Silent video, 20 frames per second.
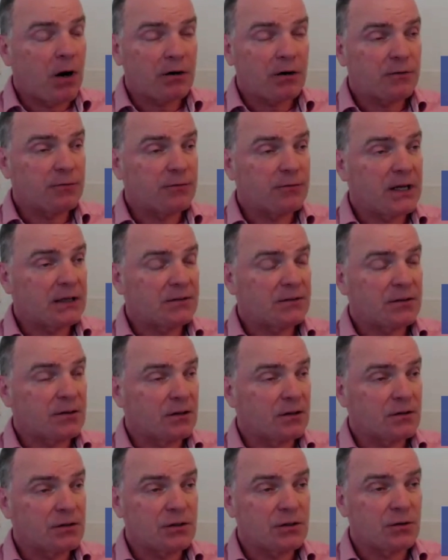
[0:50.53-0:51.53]
Part of that
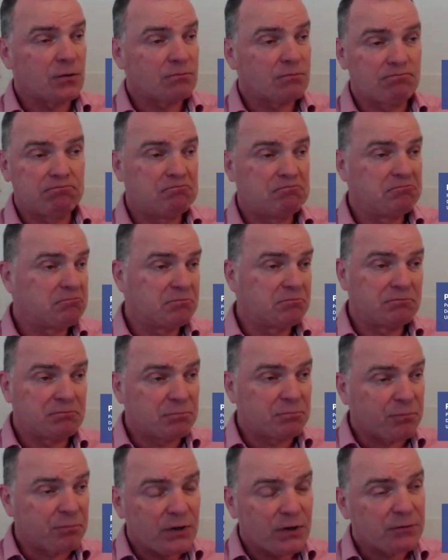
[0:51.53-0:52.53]
should
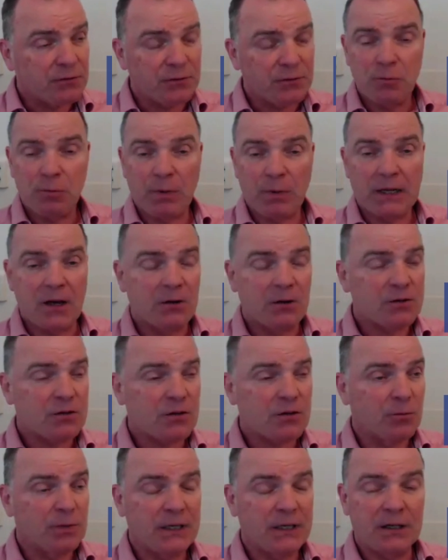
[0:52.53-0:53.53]
preferably
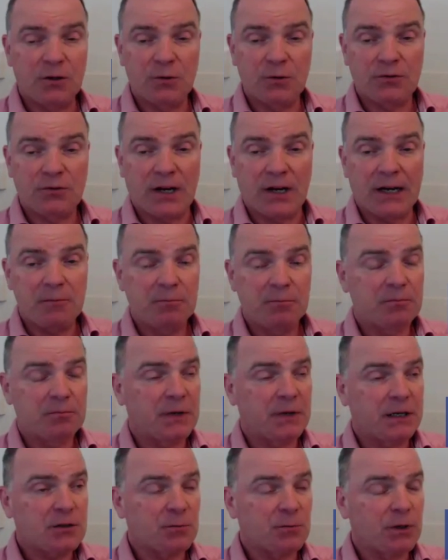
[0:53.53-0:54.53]
also be good time
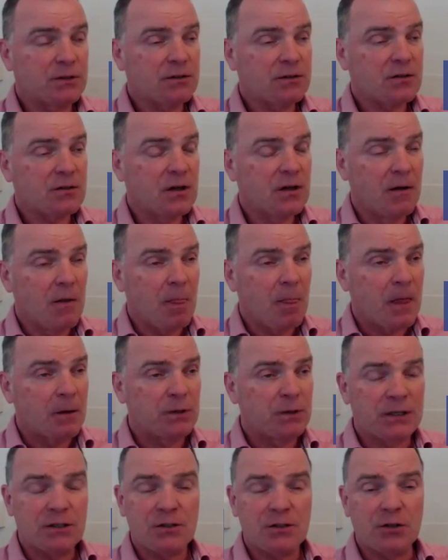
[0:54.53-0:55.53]
measurements,
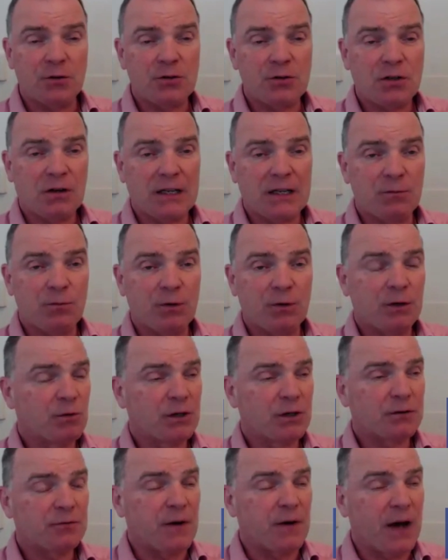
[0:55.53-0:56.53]
because usually we
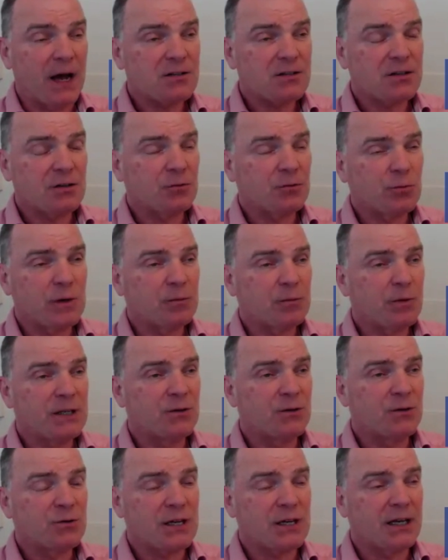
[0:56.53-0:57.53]
work faster when we
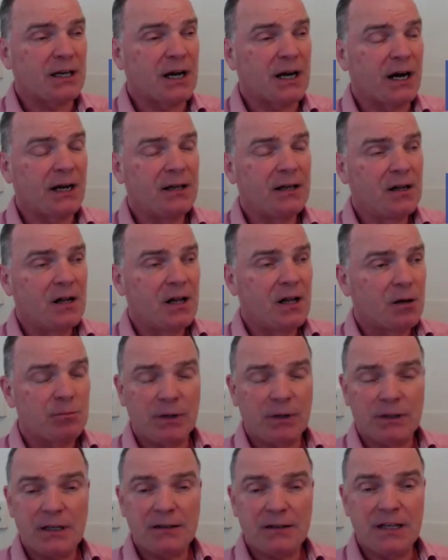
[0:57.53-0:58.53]
use AI,
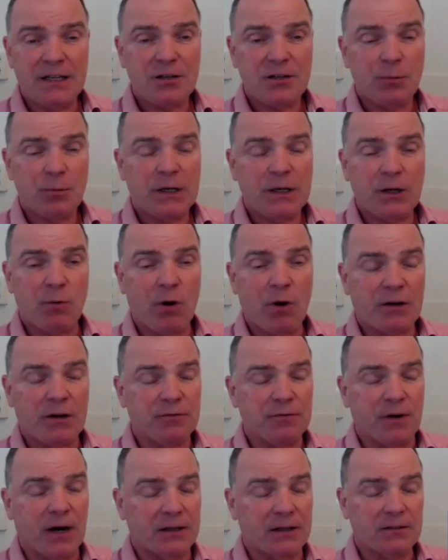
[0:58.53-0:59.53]
but that needs to be
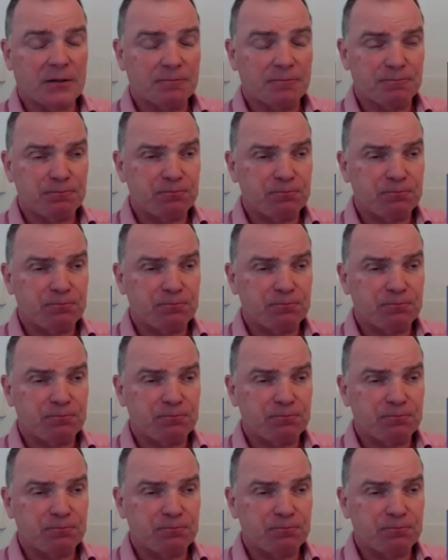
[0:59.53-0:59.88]
quantified.